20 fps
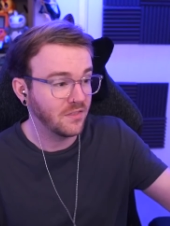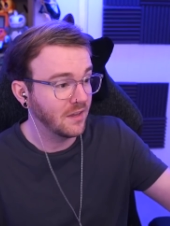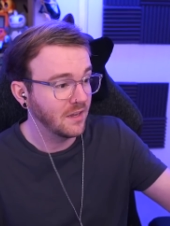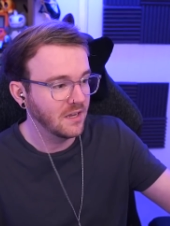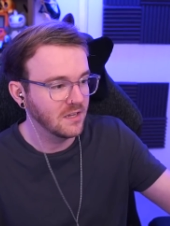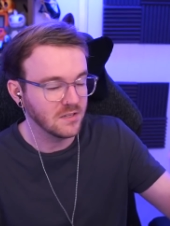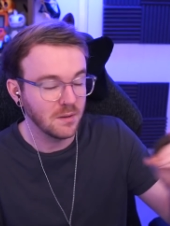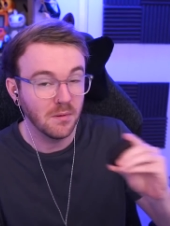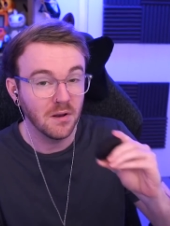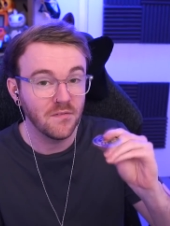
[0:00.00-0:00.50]
thing
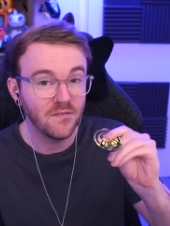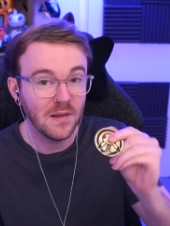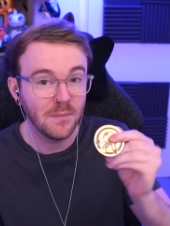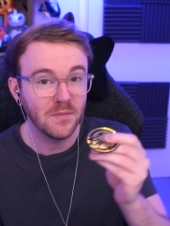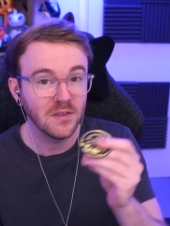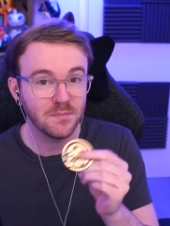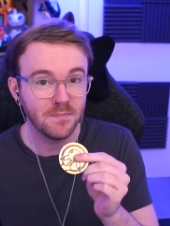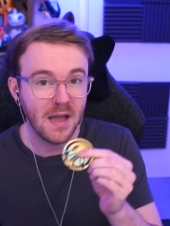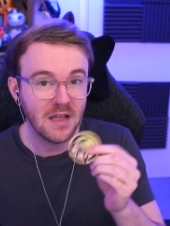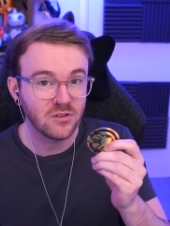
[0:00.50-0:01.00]
is, I'm gonna flip
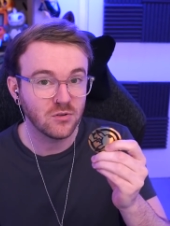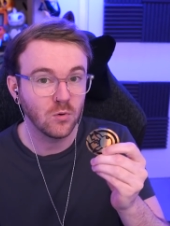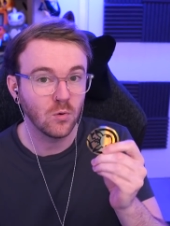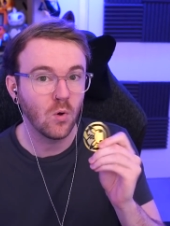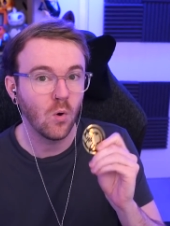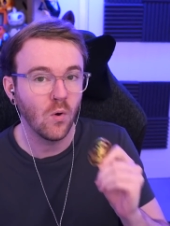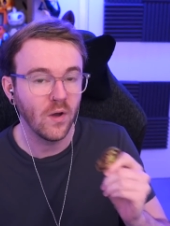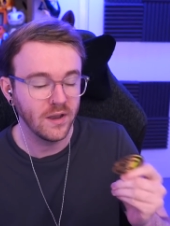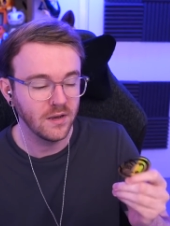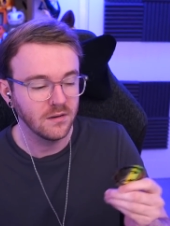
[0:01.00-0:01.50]
this magical
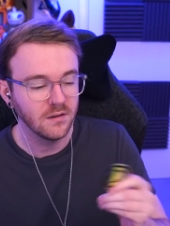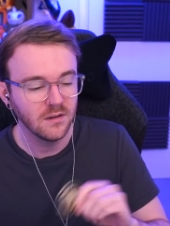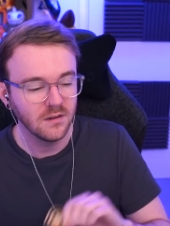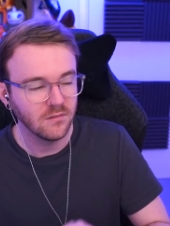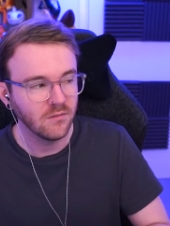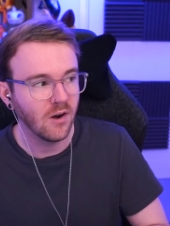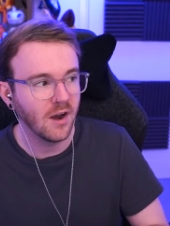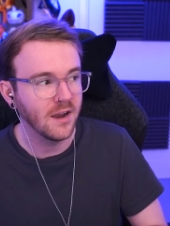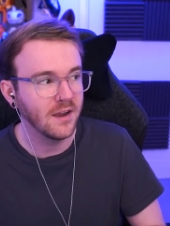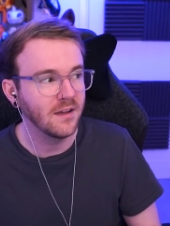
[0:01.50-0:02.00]
coin,
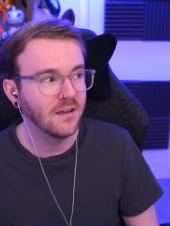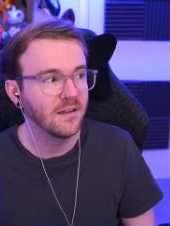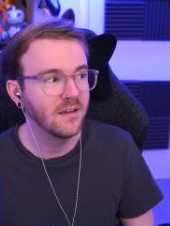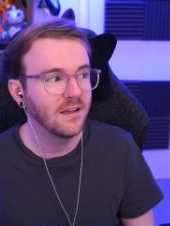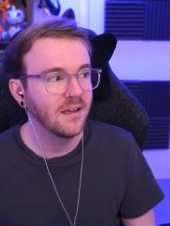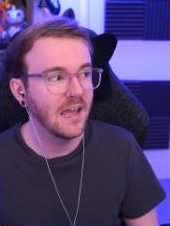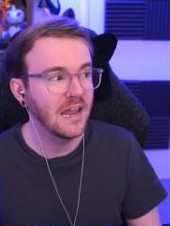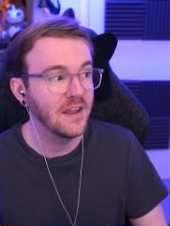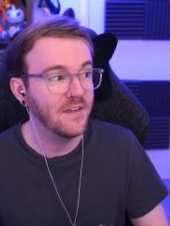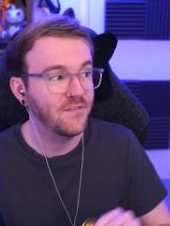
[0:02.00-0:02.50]
right?
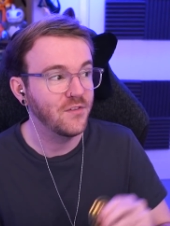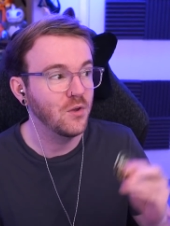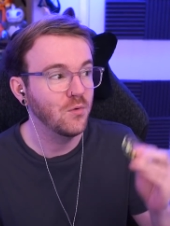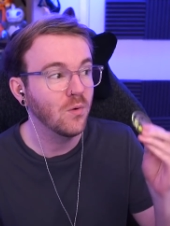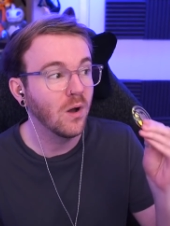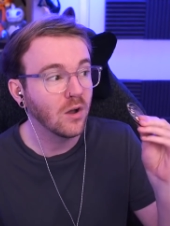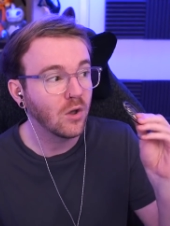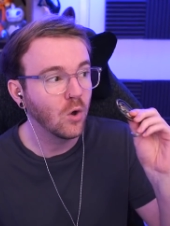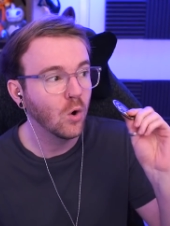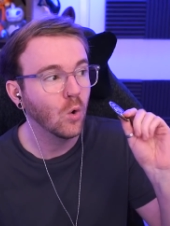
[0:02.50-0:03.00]
And if
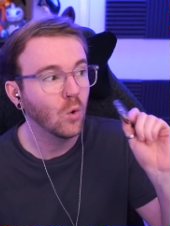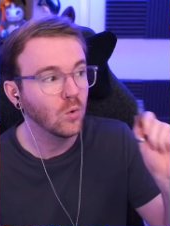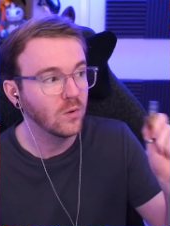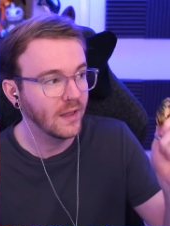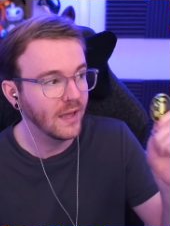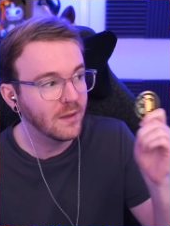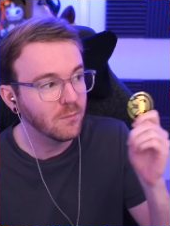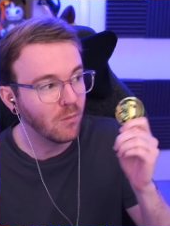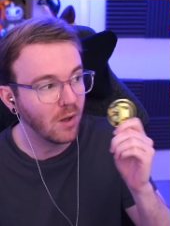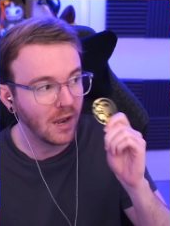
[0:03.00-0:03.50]
you call
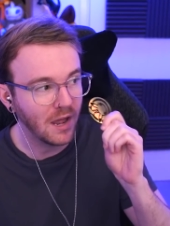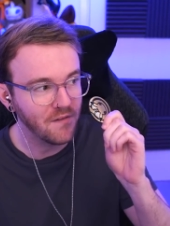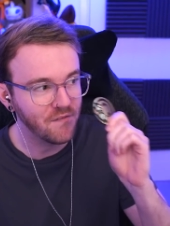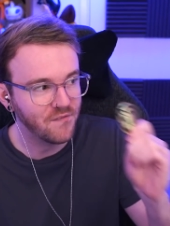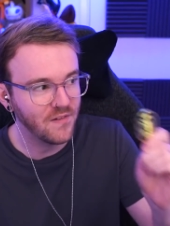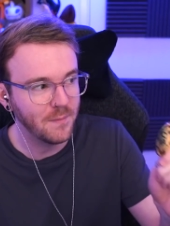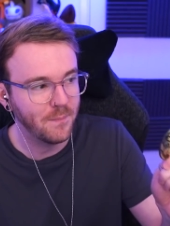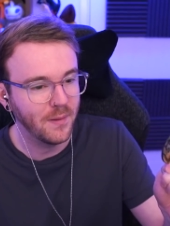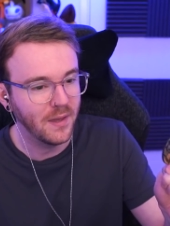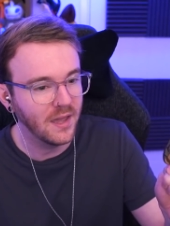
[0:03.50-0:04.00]
it while I
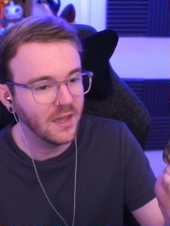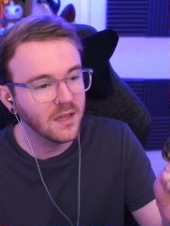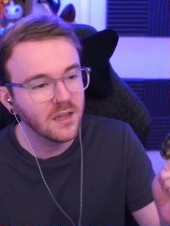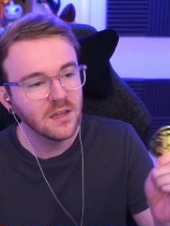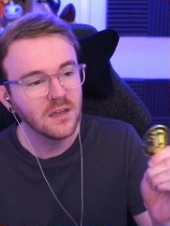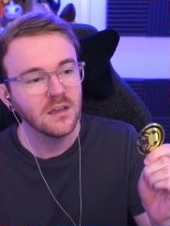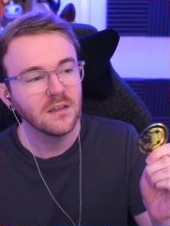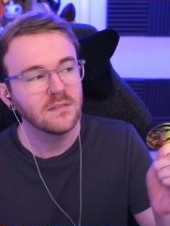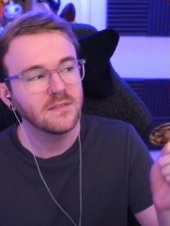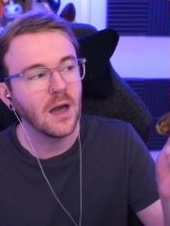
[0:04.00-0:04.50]
flip it,
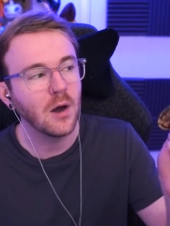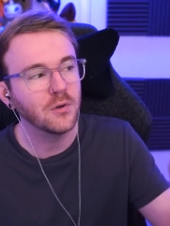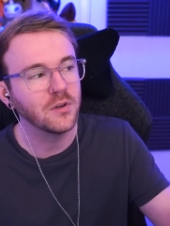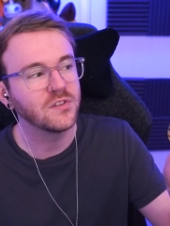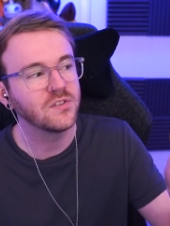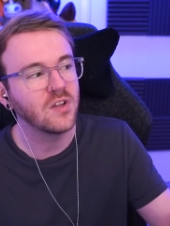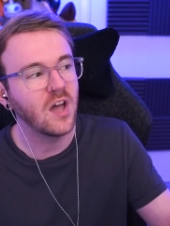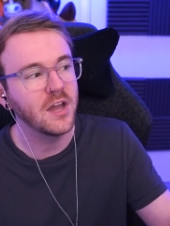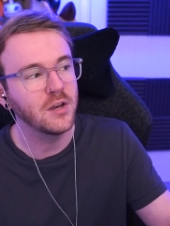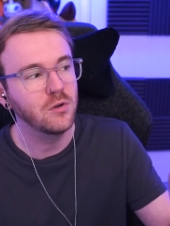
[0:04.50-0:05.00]
that'll
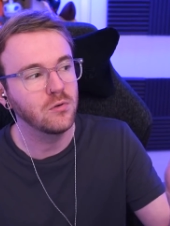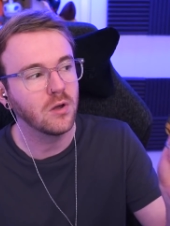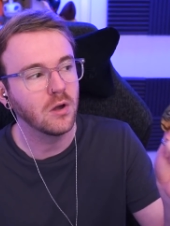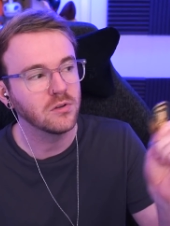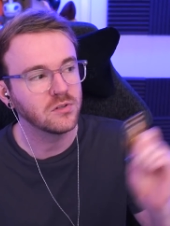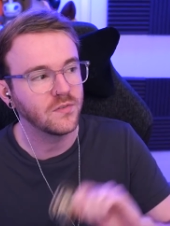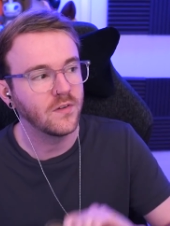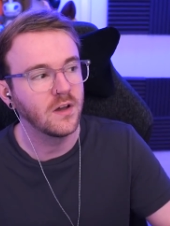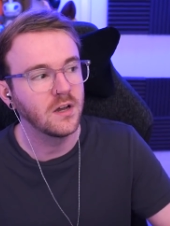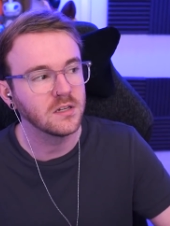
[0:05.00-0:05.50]
decide who
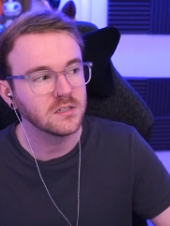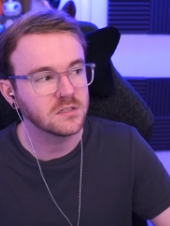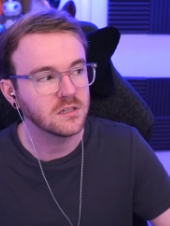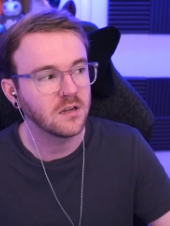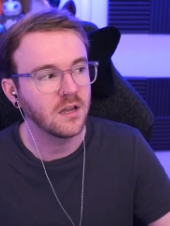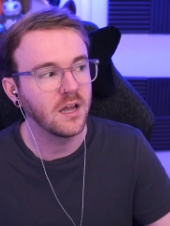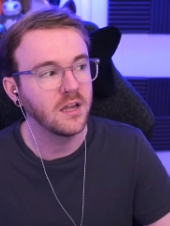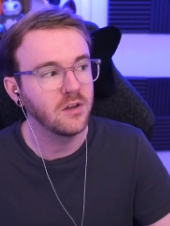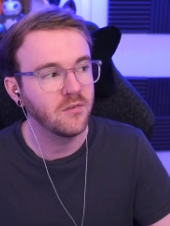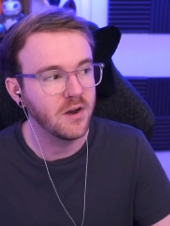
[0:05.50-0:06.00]
goes first,
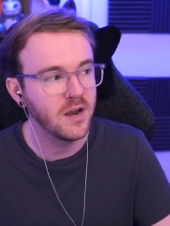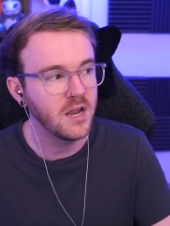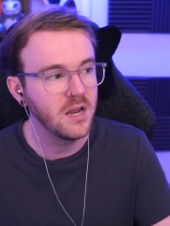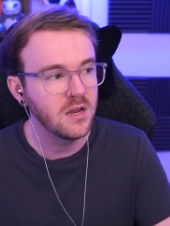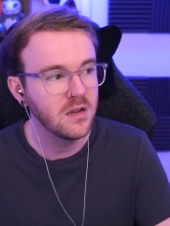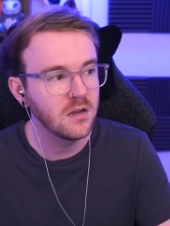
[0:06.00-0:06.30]
okay? You ready?